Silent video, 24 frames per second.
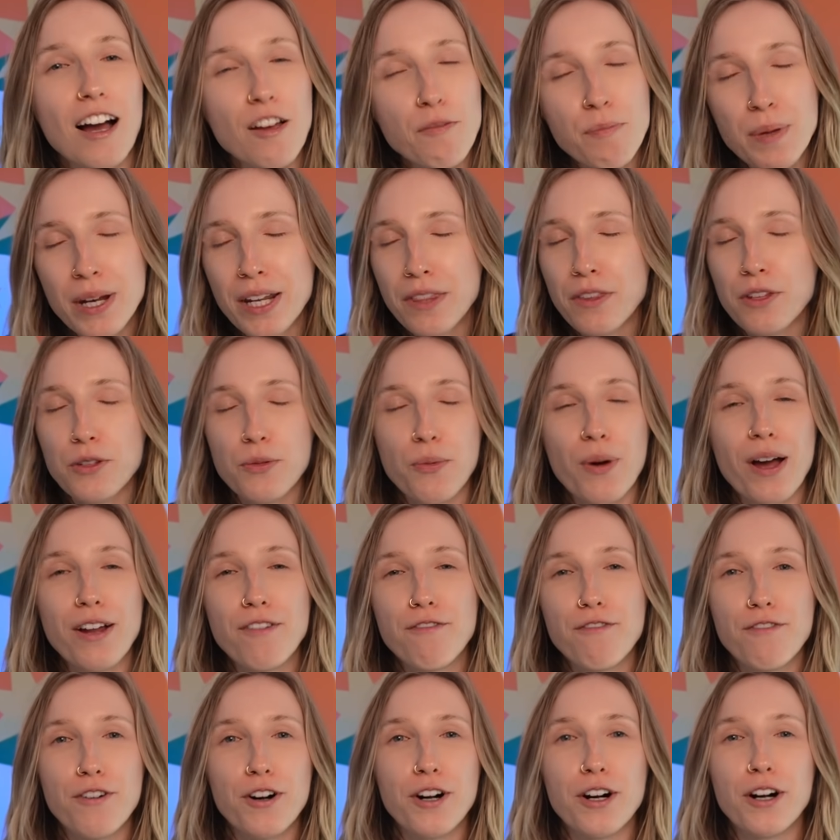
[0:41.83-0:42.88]
I've been in this
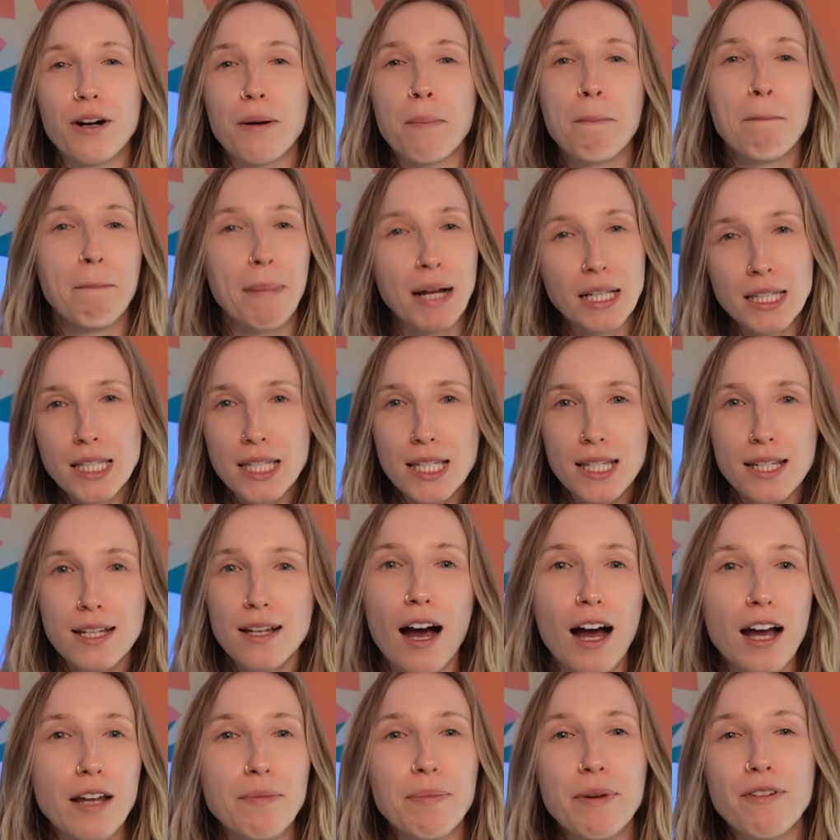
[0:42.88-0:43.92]
rut for months.
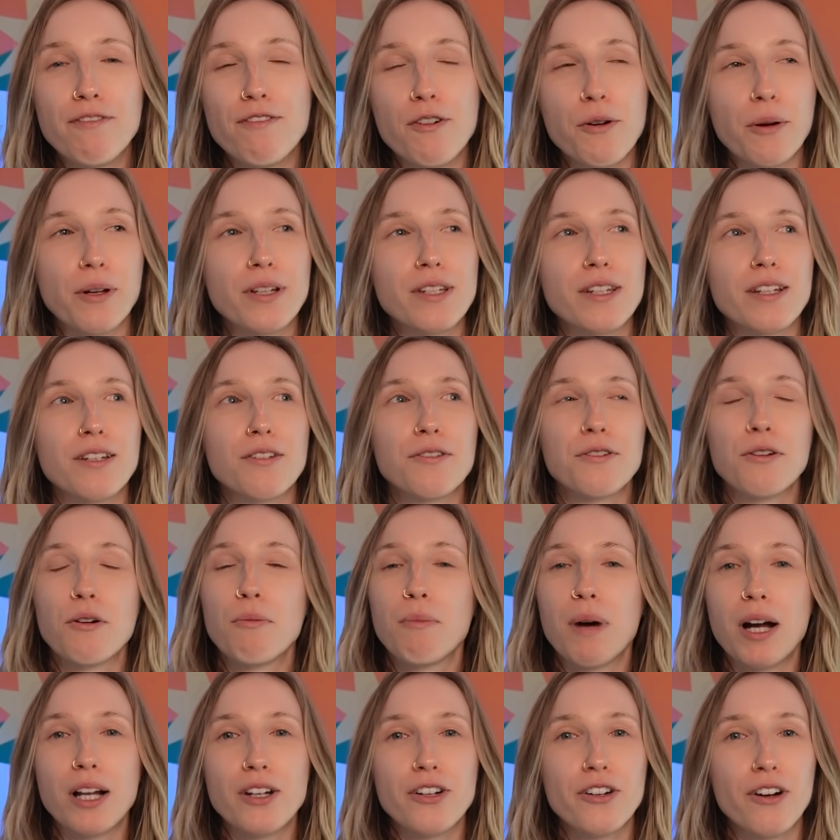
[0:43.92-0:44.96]
I'd been focusing so
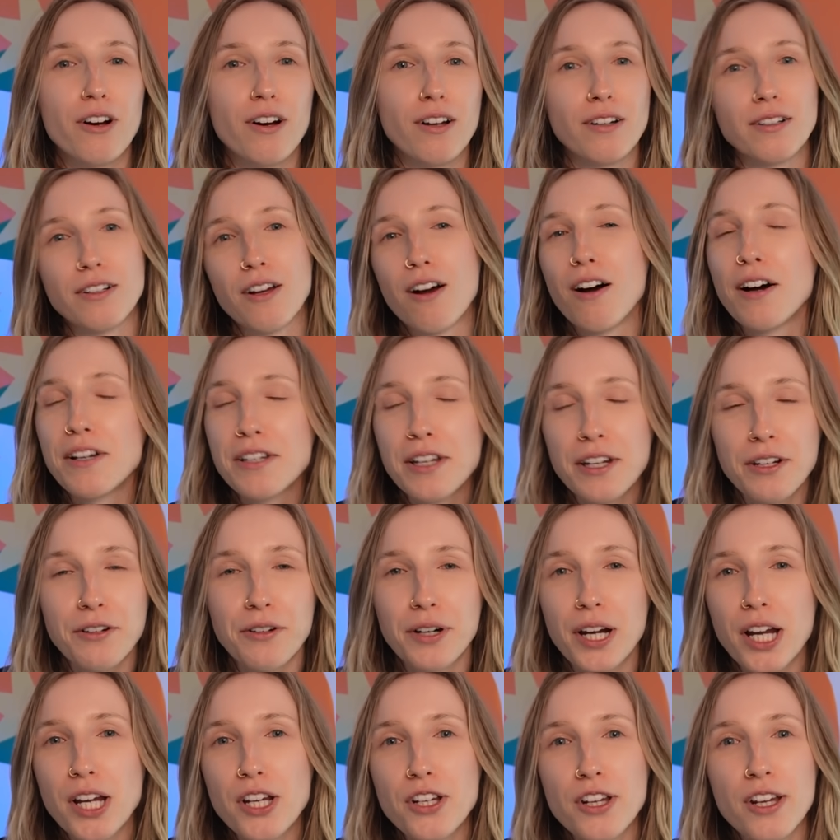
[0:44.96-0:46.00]
much on content
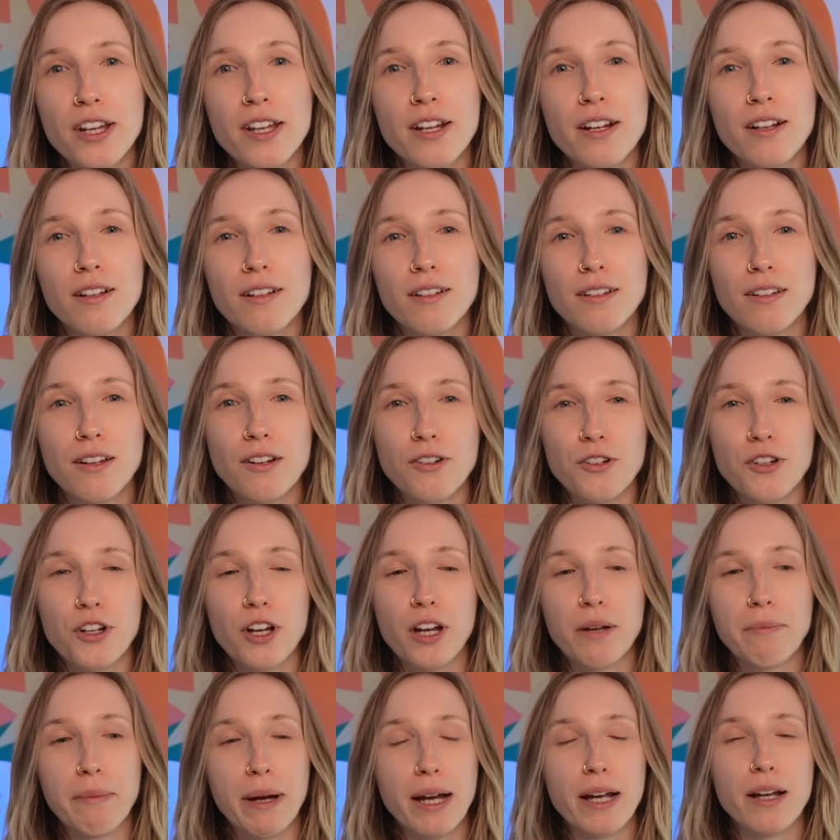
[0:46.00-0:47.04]
creation,
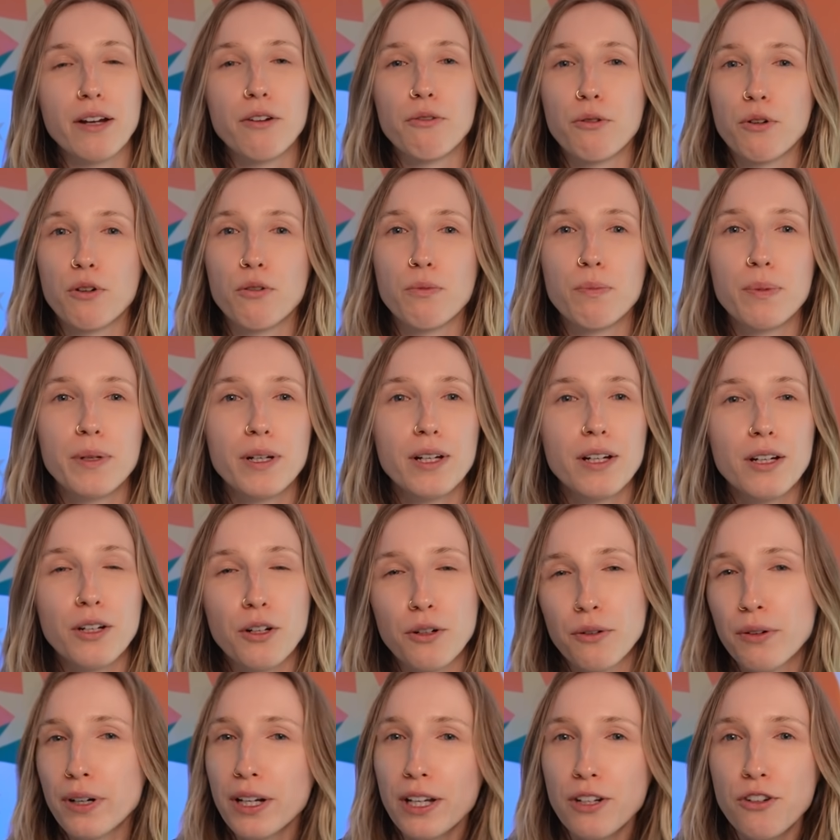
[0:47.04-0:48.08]
launching my group
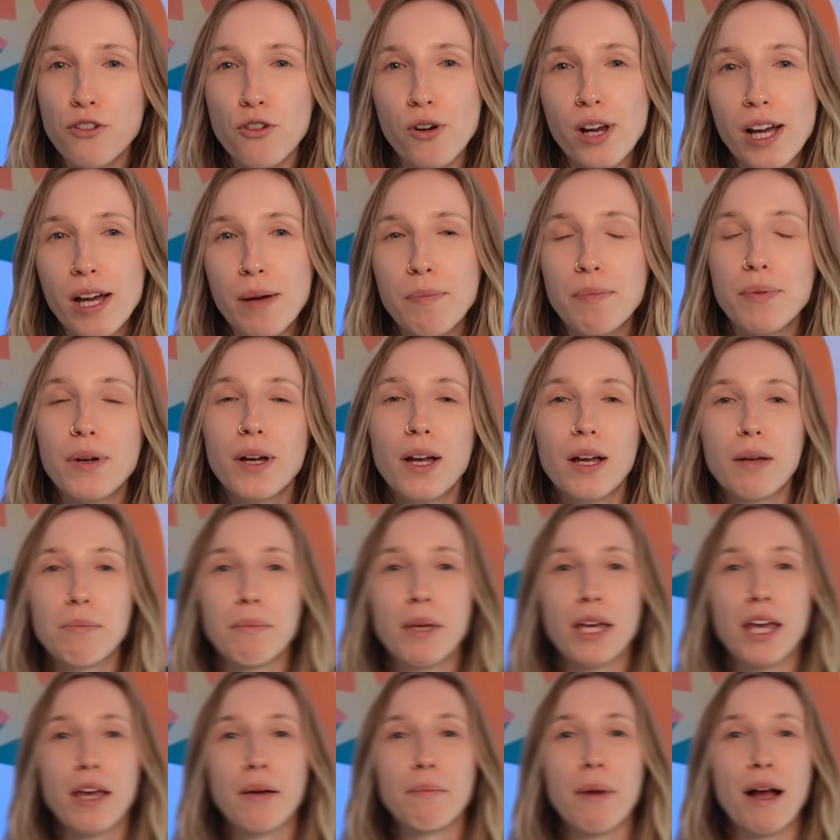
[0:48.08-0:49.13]
Korea trip,
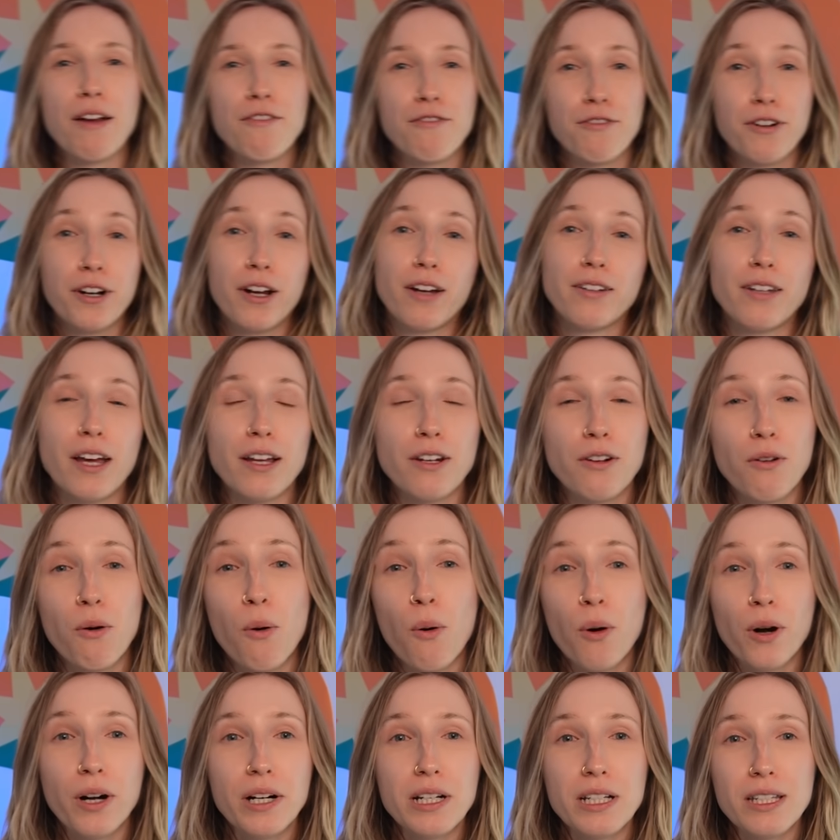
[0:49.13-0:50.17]
making my free online
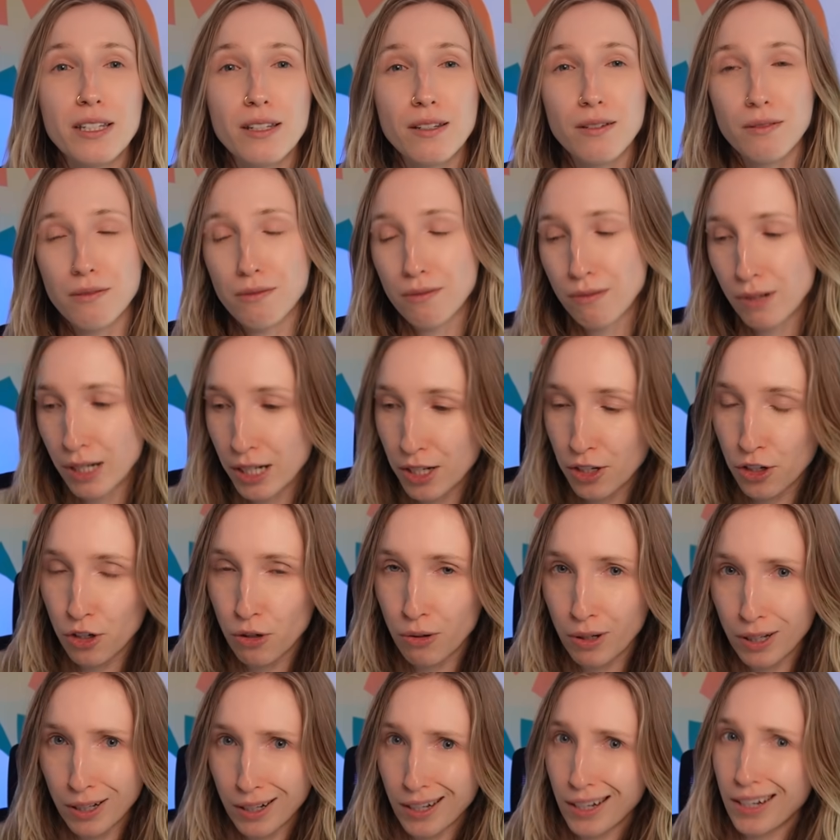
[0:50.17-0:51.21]
course, which you
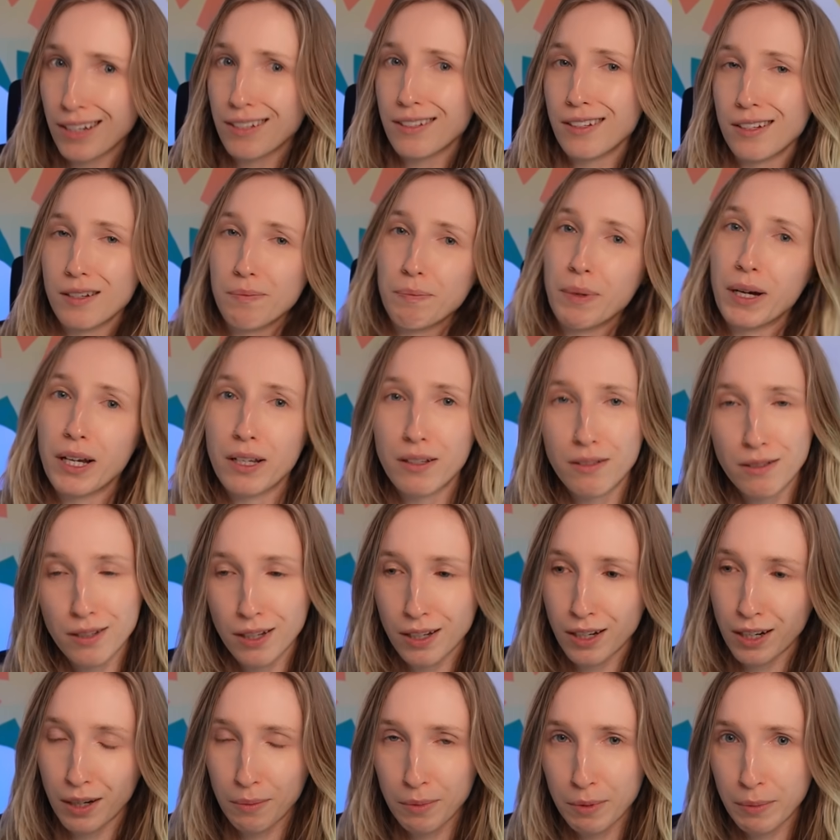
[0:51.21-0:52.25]
can access by
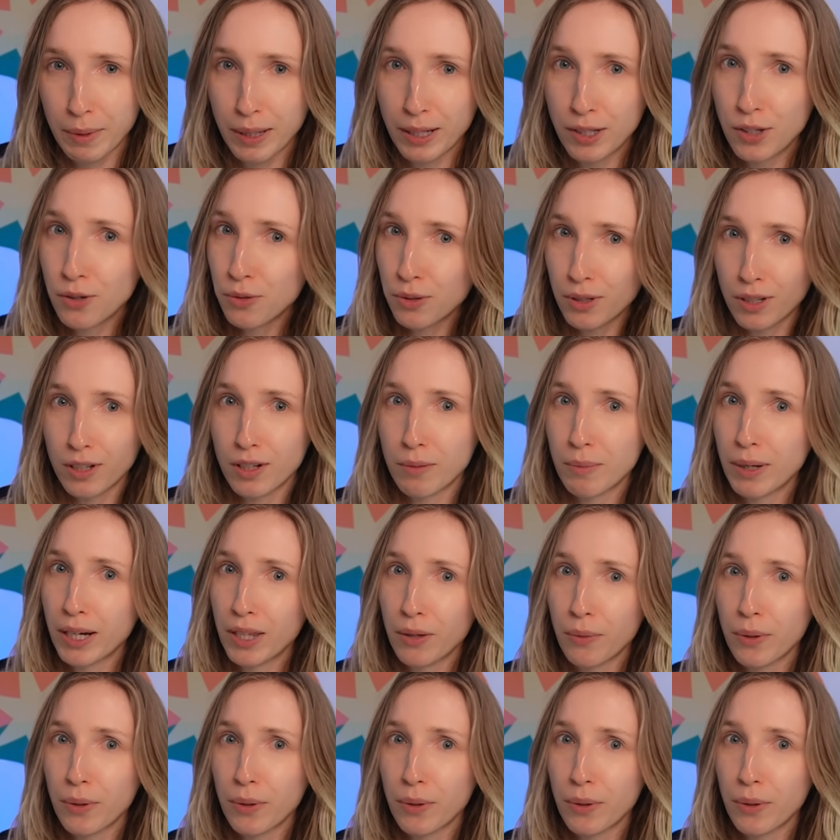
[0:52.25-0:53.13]
signing up to my newsletter, by the